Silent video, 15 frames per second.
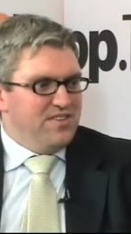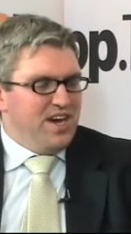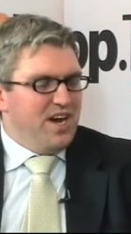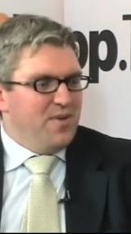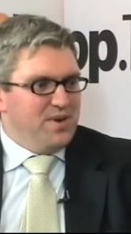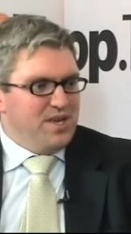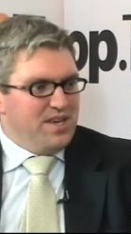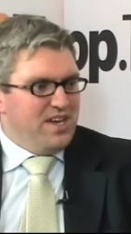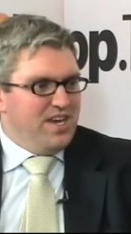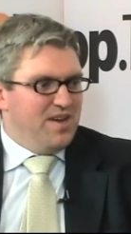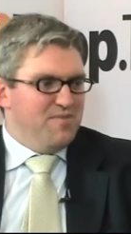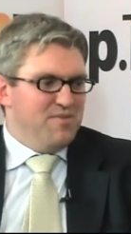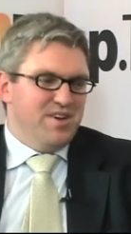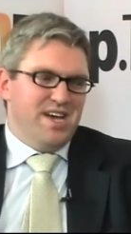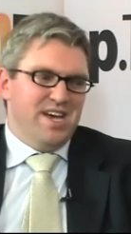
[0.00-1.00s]
Darwin and
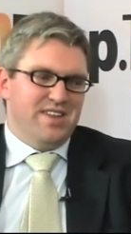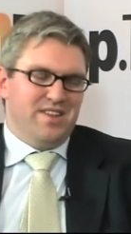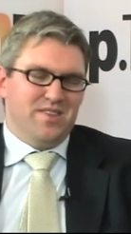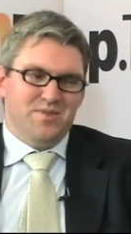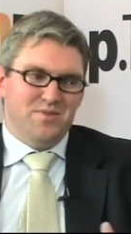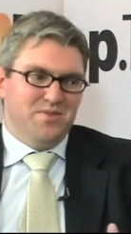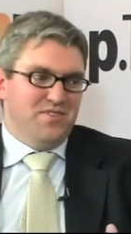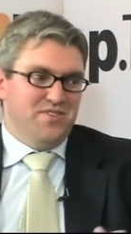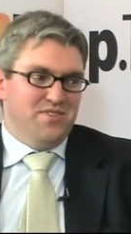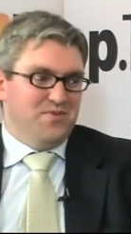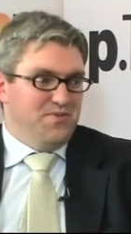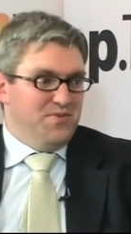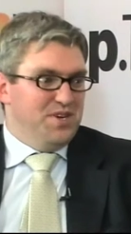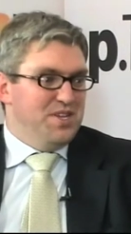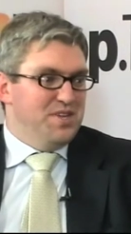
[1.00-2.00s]
Canberra, and the losers
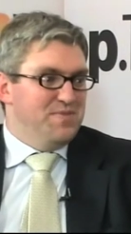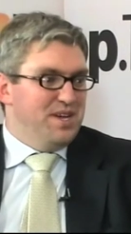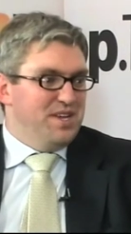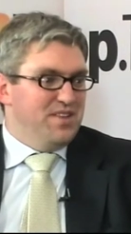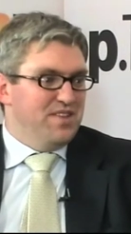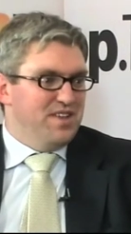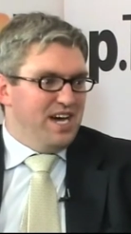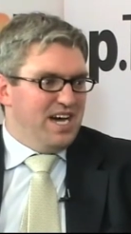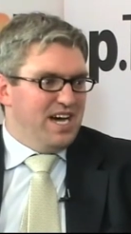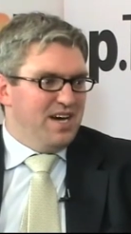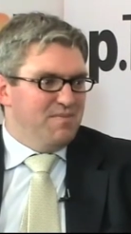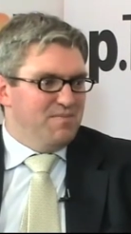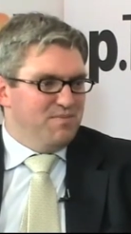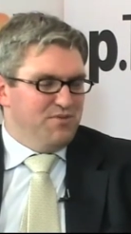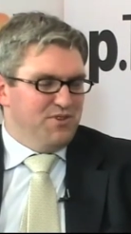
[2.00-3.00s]
have really been
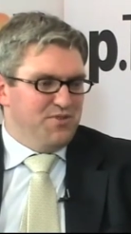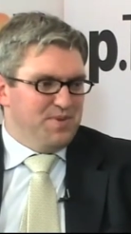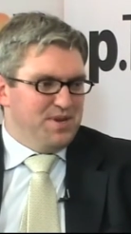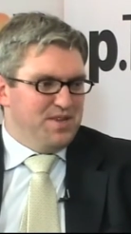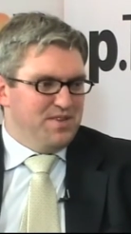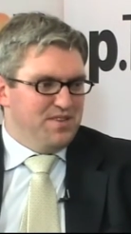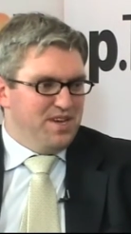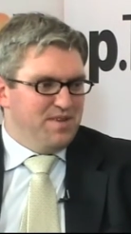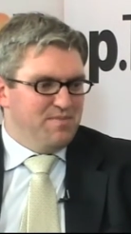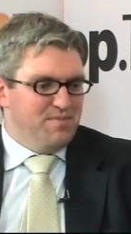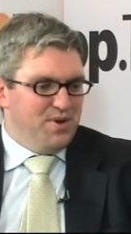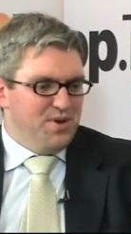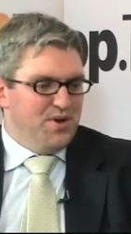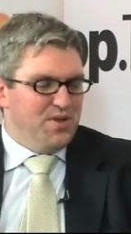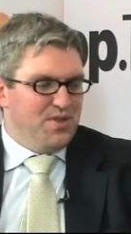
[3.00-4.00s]
uh, Brisbane and, and,
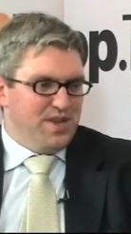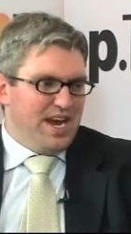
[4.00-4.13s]
Perth.